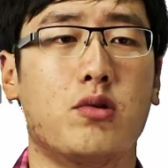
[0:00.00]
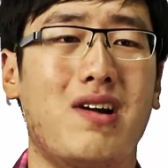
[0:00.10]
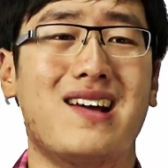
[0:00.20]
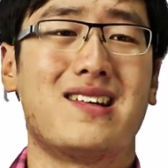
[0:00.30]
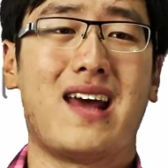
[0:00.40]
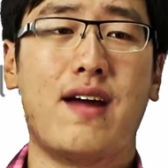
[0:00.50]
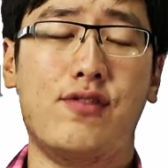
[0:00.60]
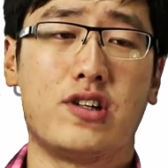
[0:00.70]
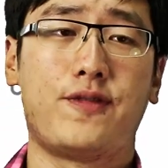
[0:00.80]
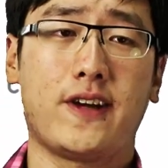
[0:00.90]
You realize that the
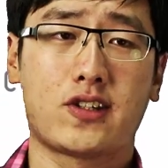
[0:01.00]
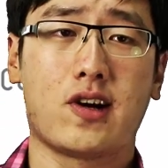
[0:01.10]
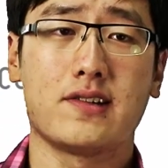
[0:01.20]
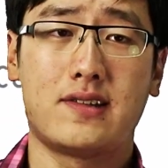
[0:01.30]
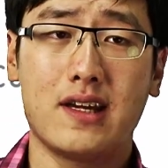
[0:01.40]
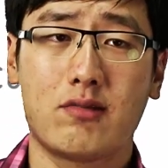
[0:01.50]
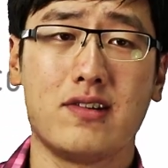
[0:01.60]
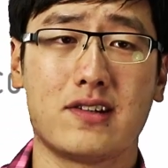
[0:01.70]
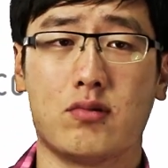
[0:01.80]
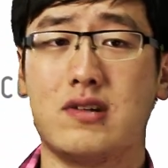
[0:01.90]
average fixed cost
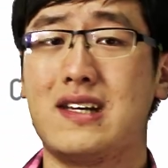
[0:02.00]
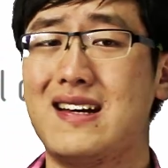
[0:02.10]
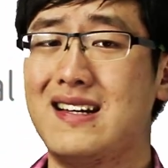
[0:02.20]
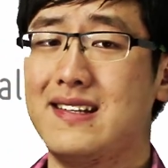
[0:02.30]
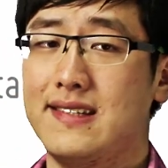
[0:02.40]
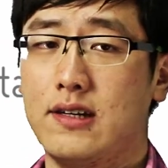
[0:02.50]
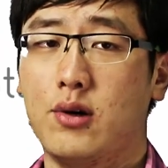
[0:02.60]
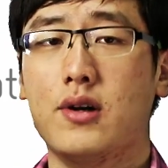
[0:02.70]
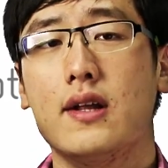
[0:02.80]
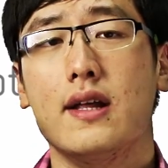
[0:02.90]
decreases to nearly
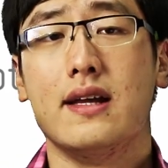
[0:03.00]
zero.